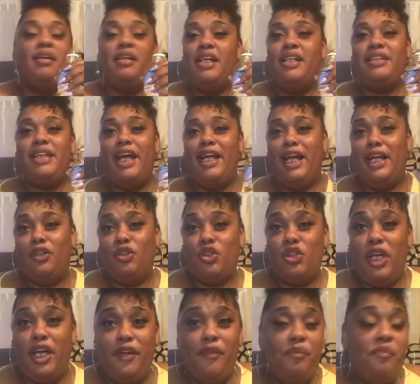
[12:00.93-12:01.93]
Because I ain't got no
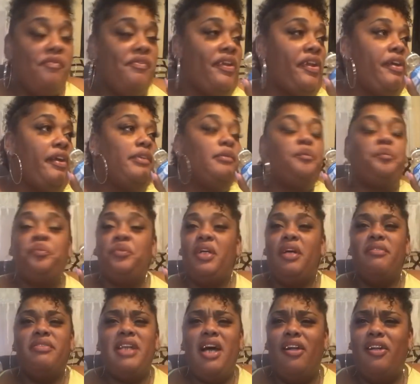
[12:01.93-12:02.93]
shame.
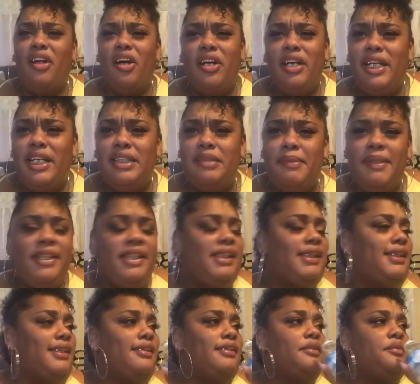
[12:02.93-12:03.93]
It was all learning
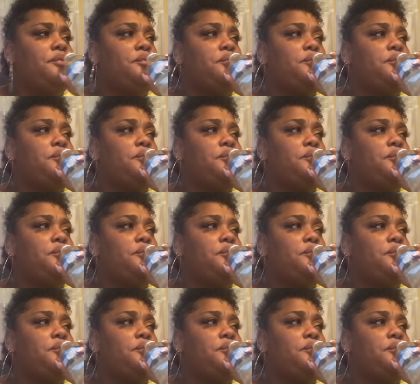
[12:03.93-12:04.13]
experiences.